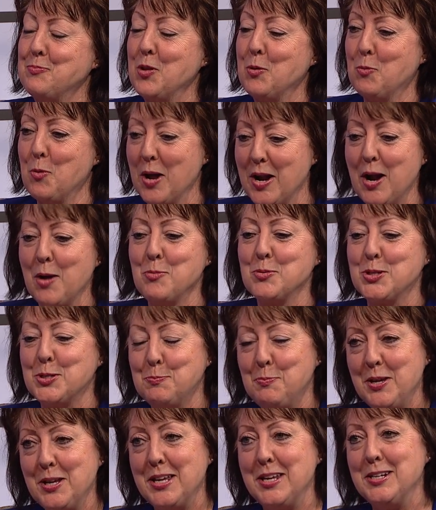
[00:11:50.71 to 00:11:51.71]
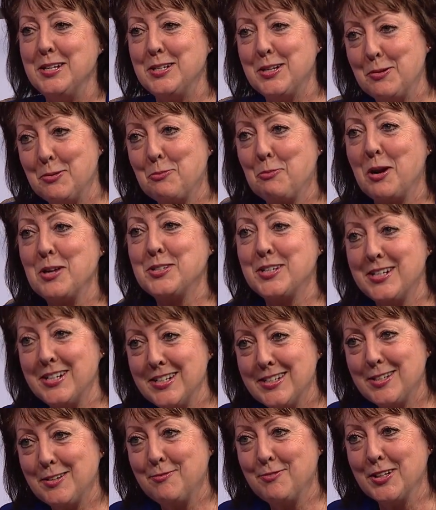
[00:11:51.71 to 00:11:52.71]
When I was speaking to
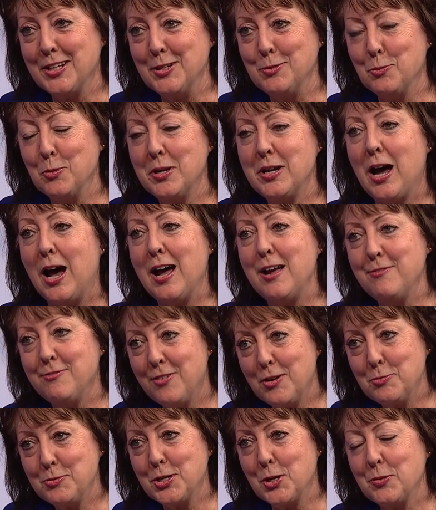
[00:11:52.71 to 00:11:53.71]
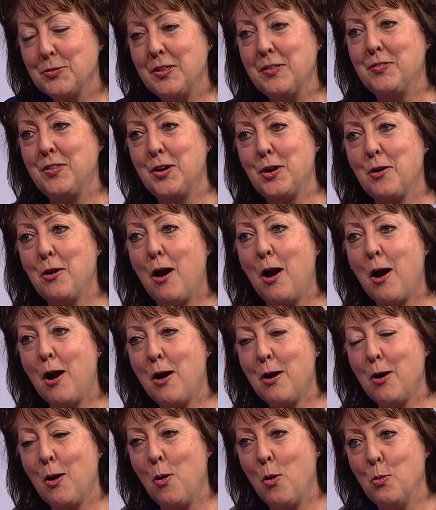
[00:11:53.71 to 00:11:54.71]
residents of Linwood, I found out that there
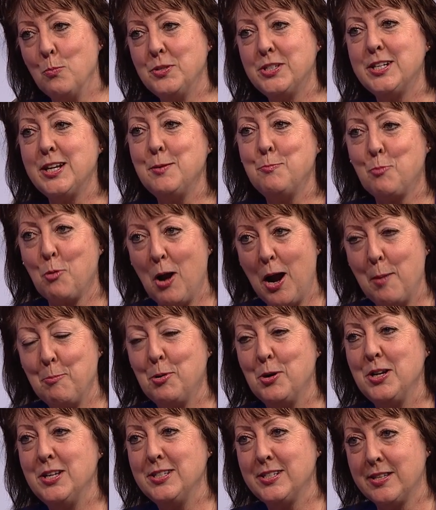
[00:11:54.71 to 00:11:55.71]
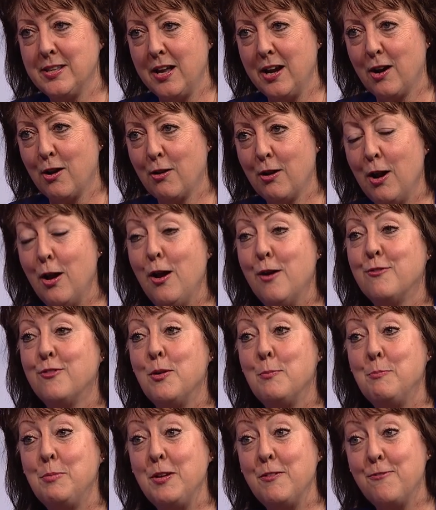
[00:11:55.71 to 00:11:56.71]
are homestead properties there
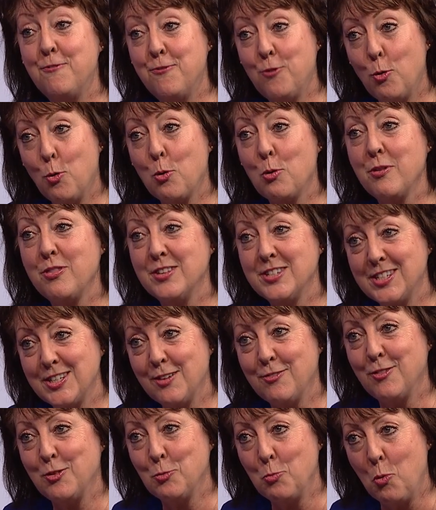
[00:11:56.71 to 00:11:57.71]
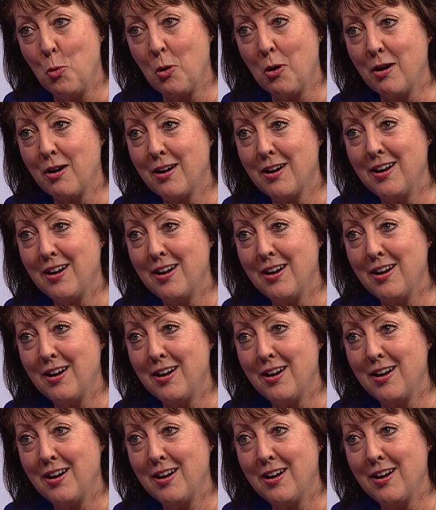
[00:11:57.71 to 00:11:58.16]
from before the Civil War.